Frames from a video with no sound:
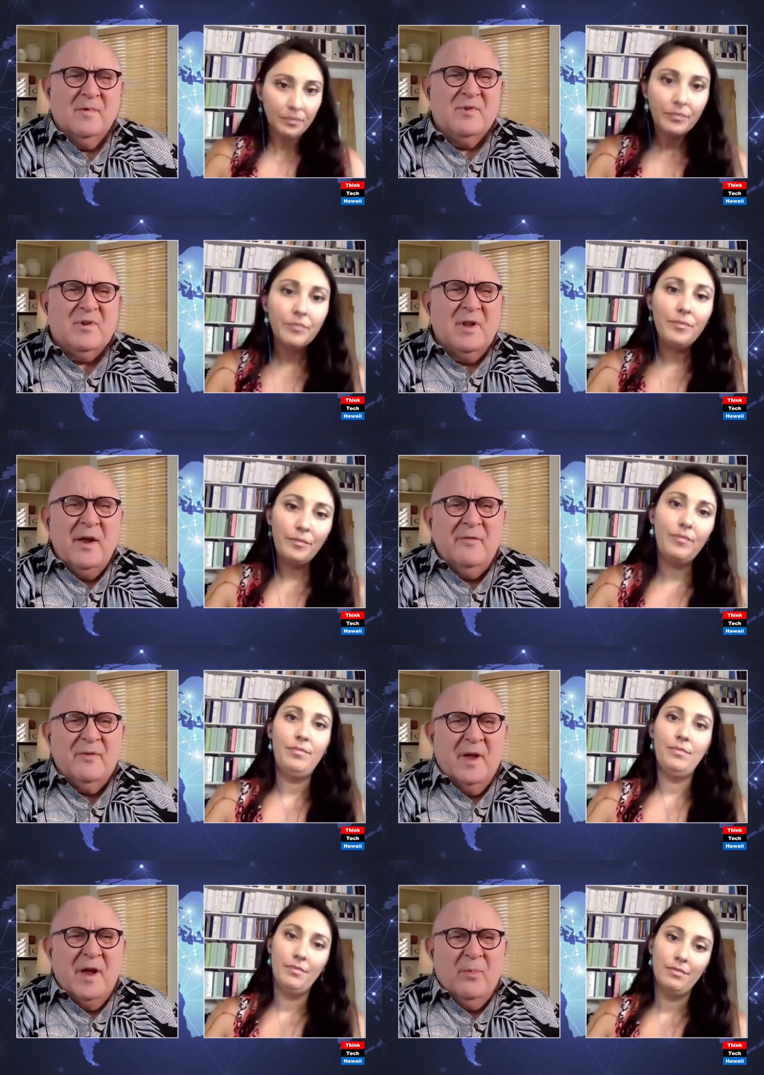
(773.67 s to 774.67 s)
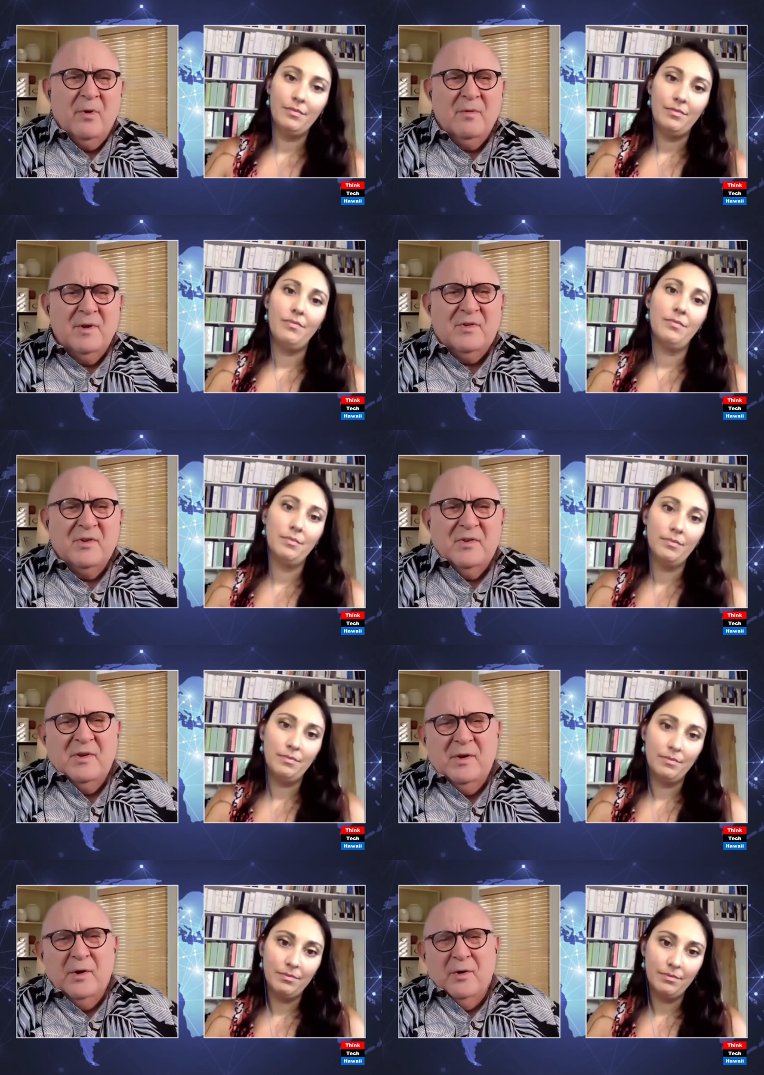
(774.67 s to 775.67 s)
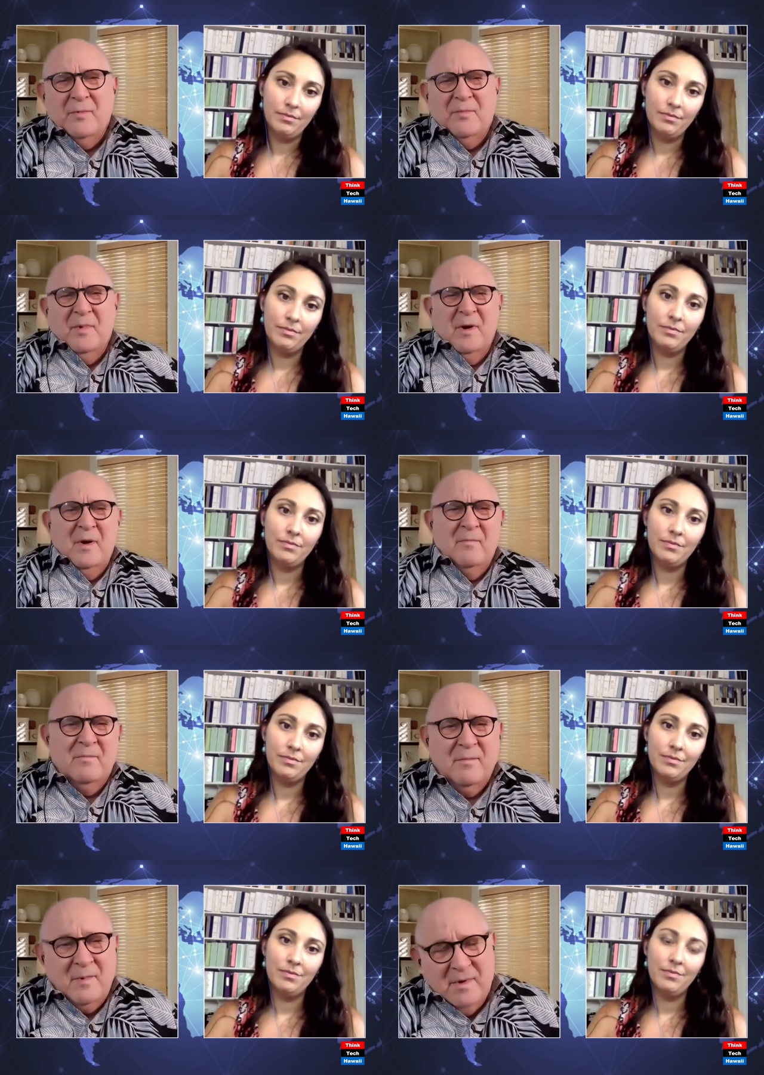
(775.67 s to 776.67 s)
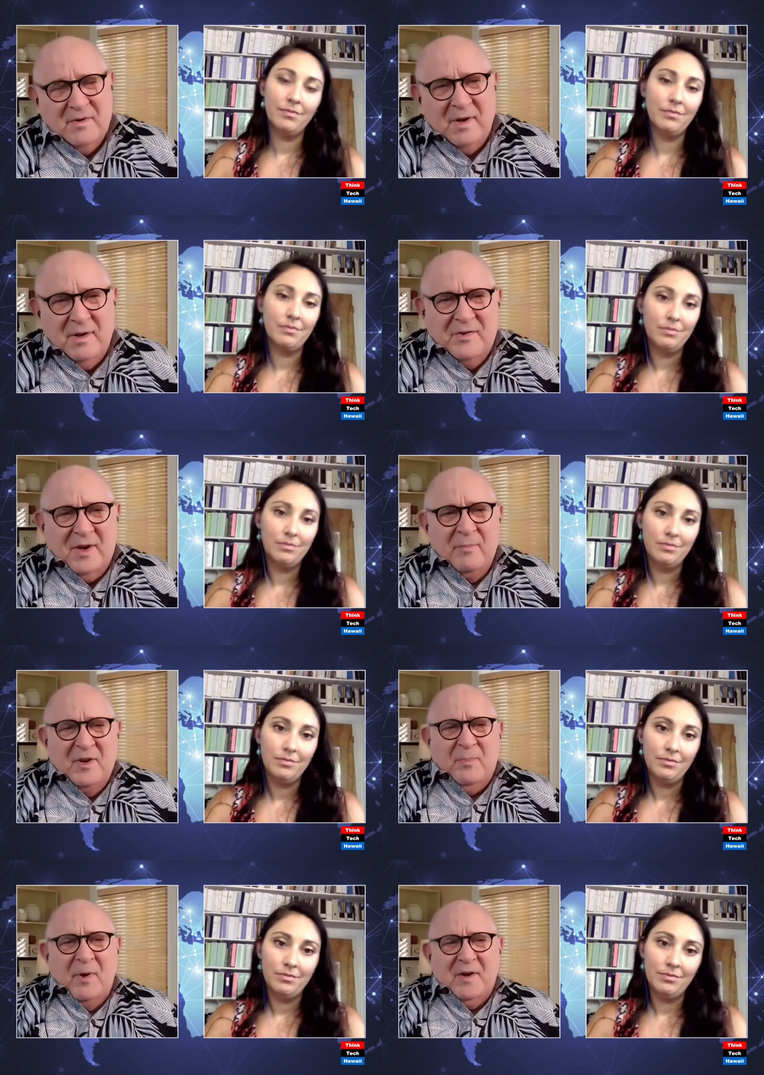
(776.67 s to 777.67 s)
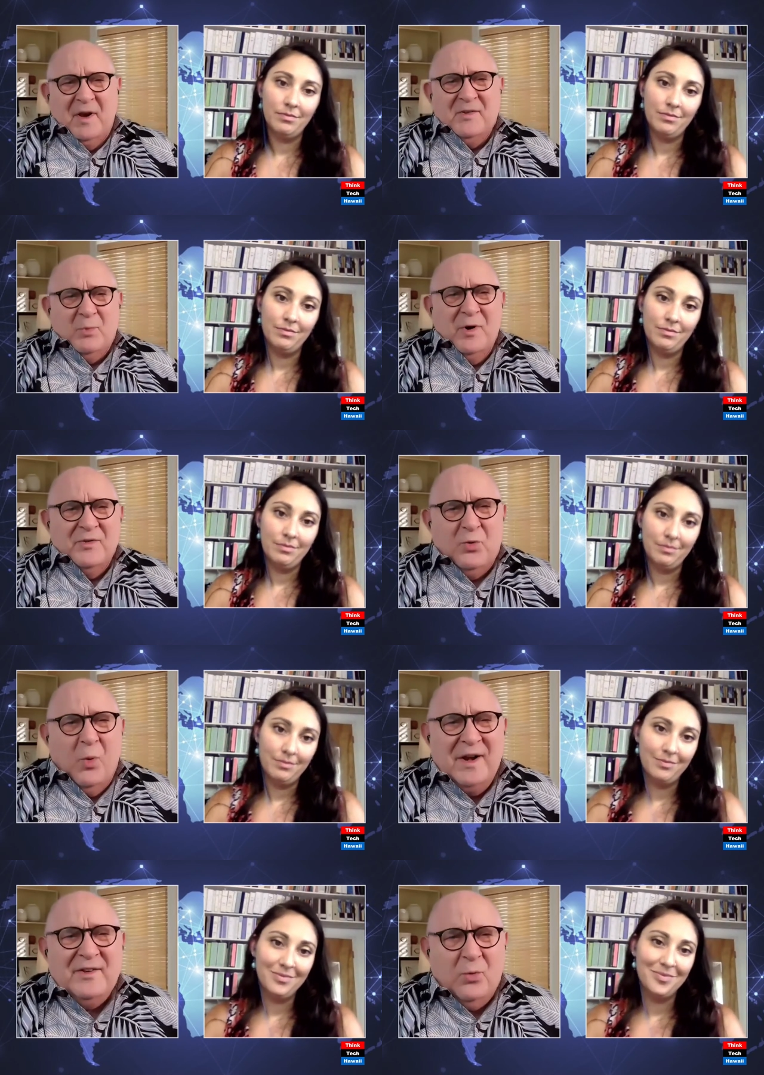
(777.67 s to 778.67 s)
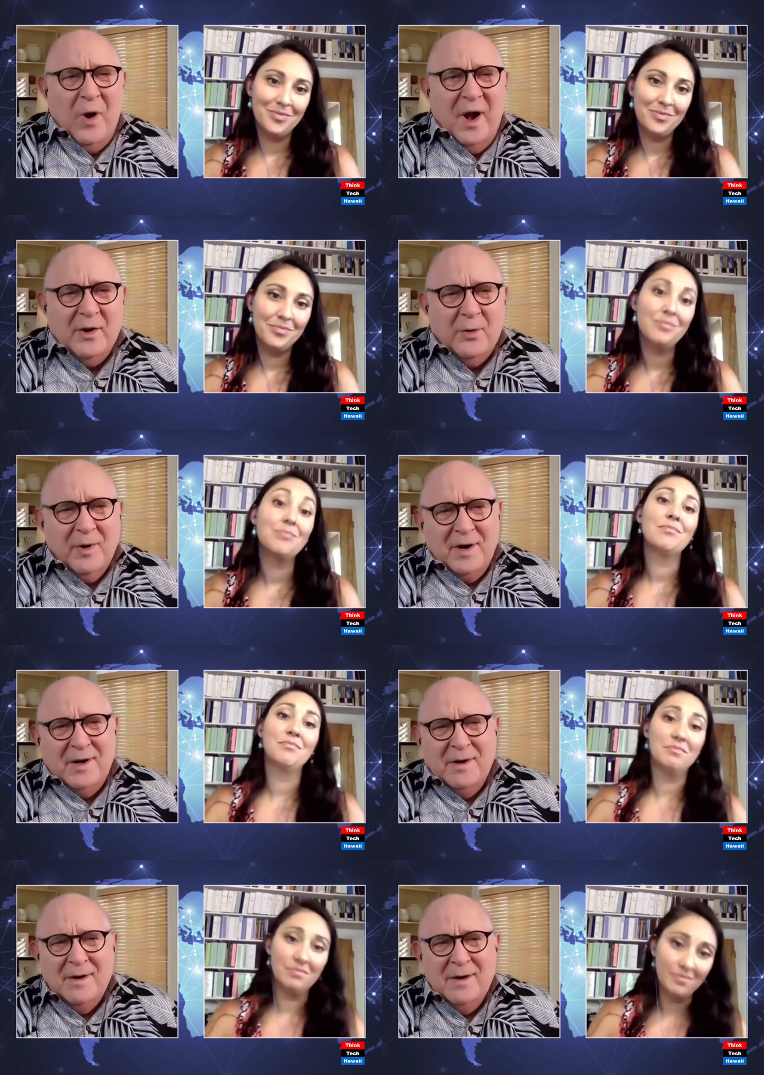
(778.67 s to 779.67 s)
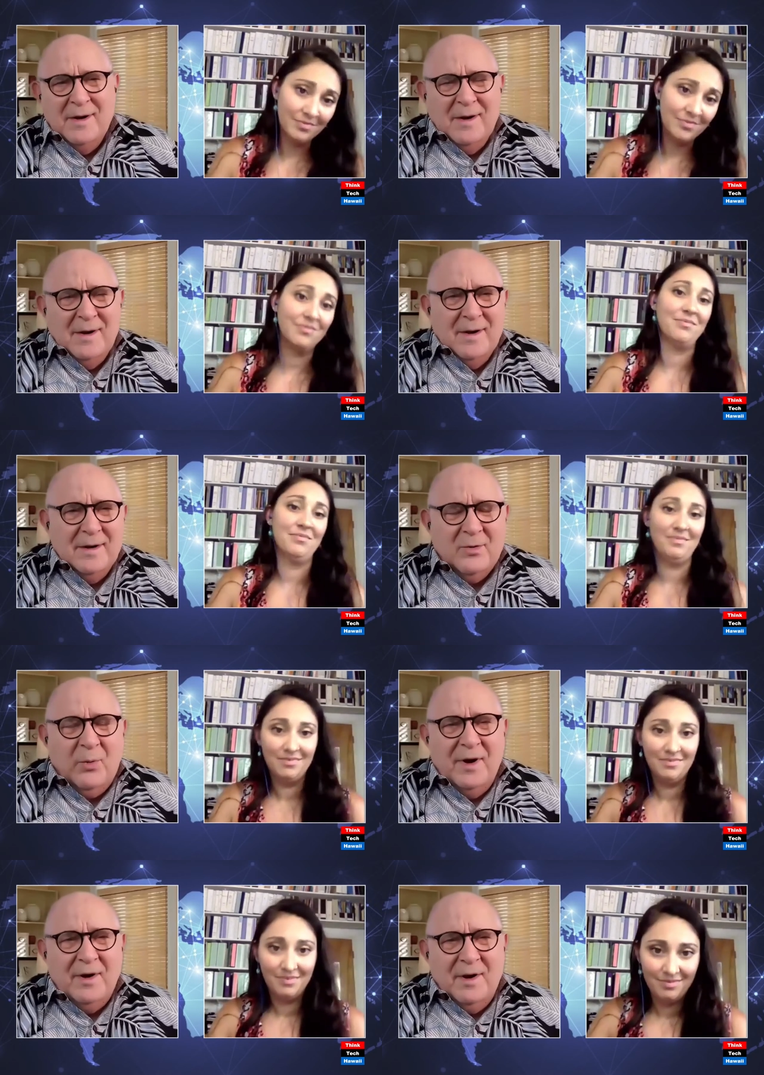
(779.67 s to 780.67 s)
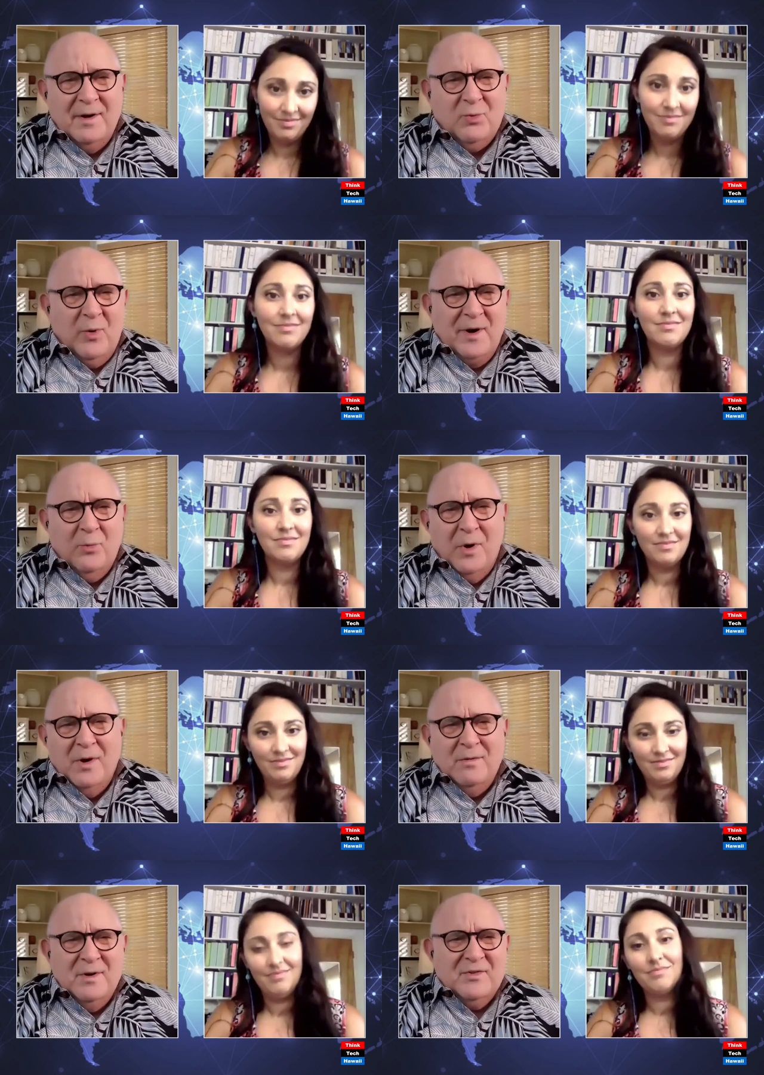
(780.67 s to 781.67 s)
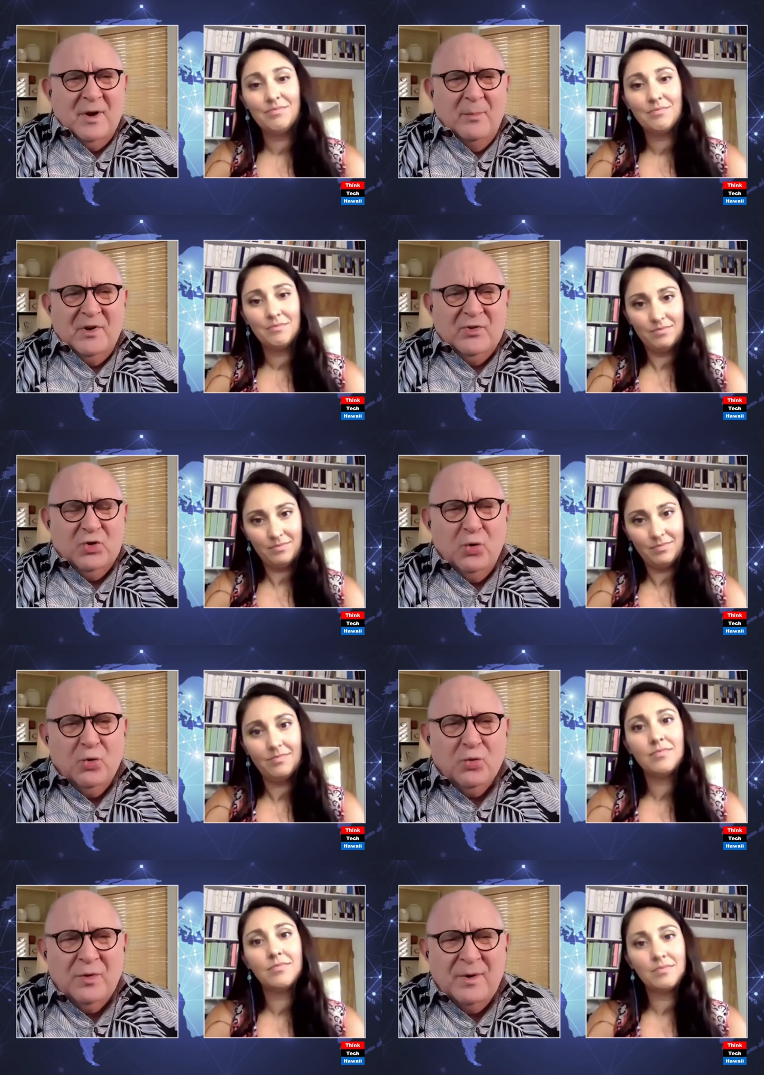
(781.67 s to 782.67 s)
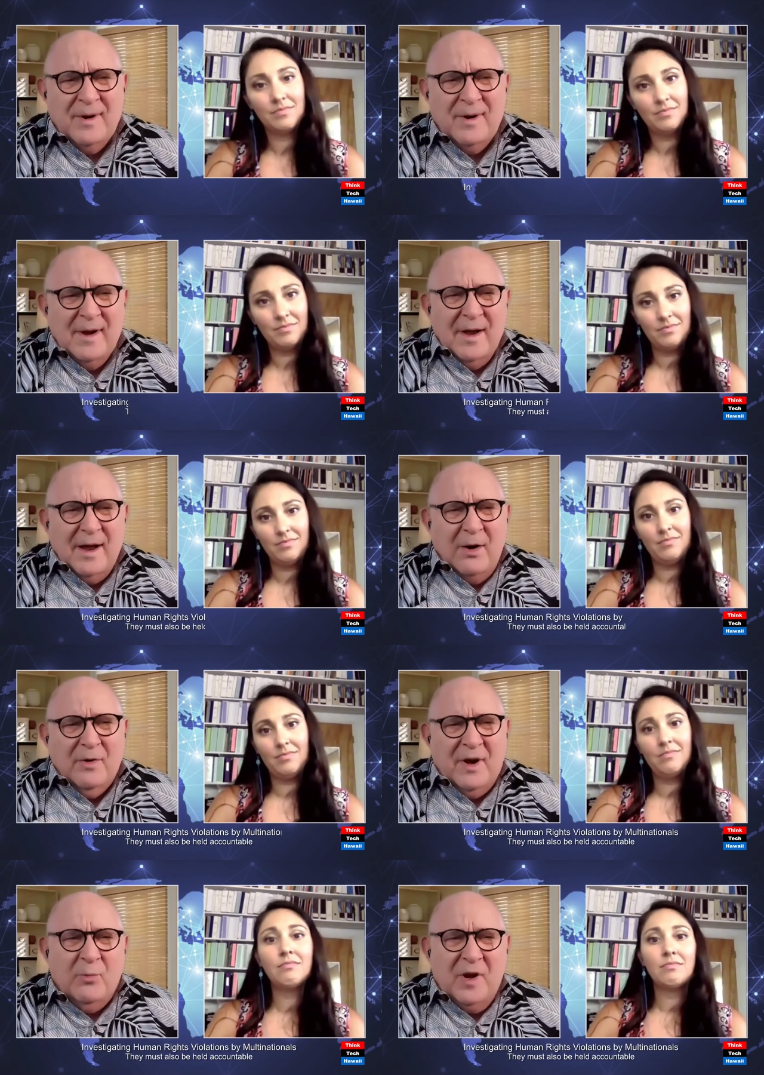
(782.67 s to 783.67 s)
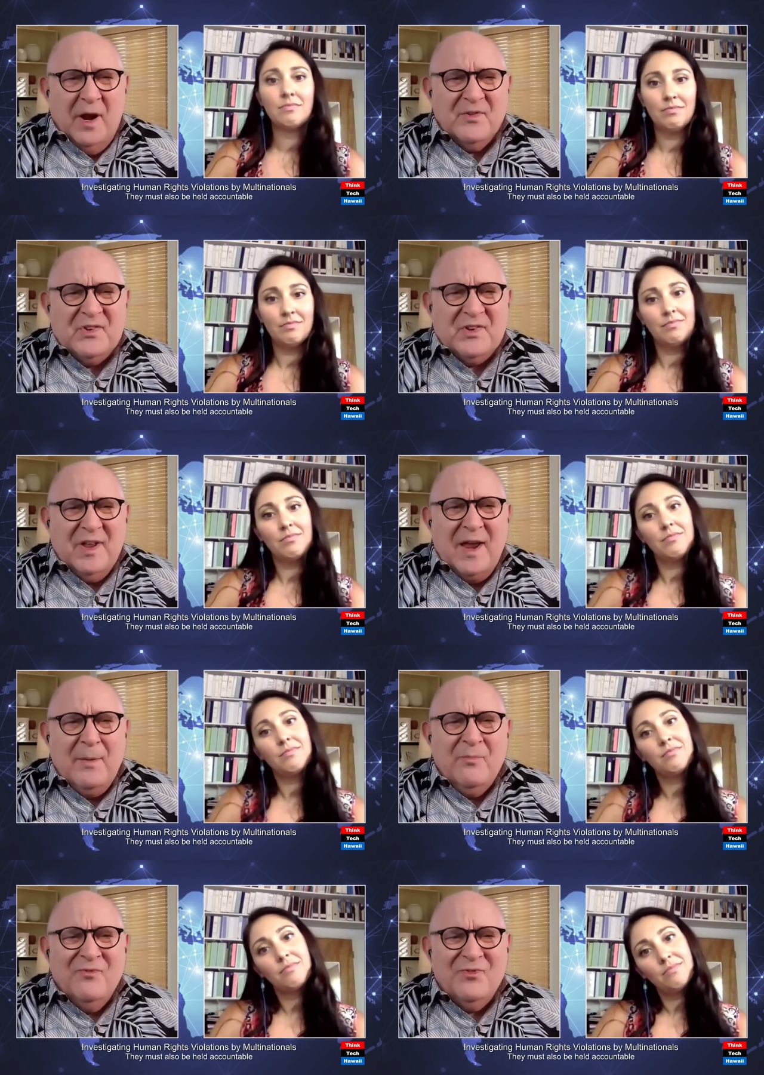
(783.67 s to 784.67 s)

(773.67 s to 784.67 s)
Speaker 1: Slave labor, this is the year, unless I miss my guess, we're in 2020 already. Mm-hmm. 20 and 21 is coming soon. How can we have slave